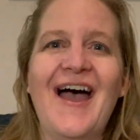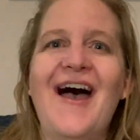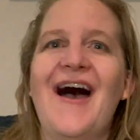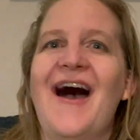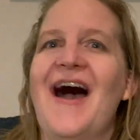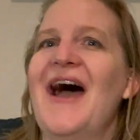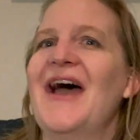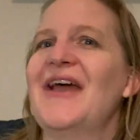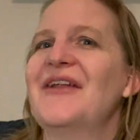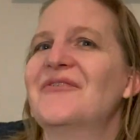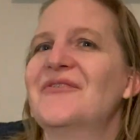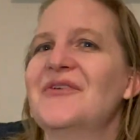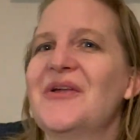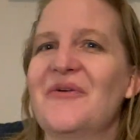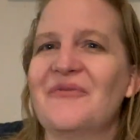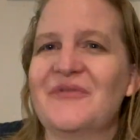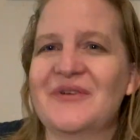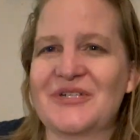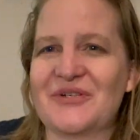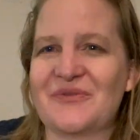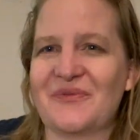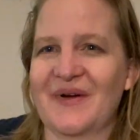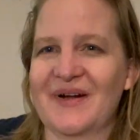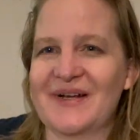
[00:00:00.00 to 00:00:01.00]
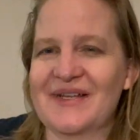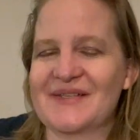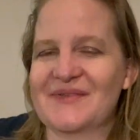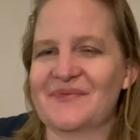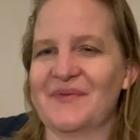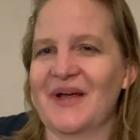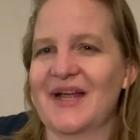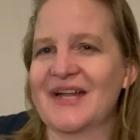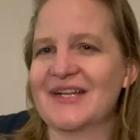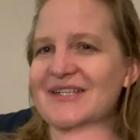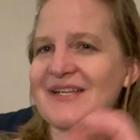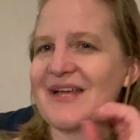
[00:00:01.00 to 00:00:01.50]
I don't know which one is
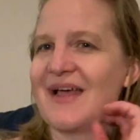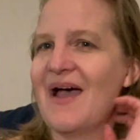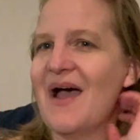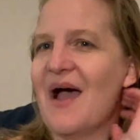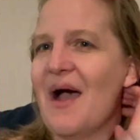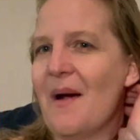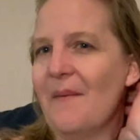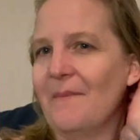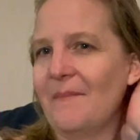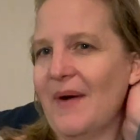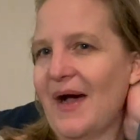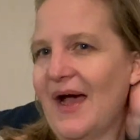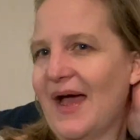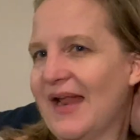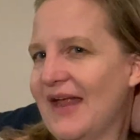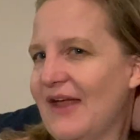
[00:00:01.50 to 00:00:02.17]
which, but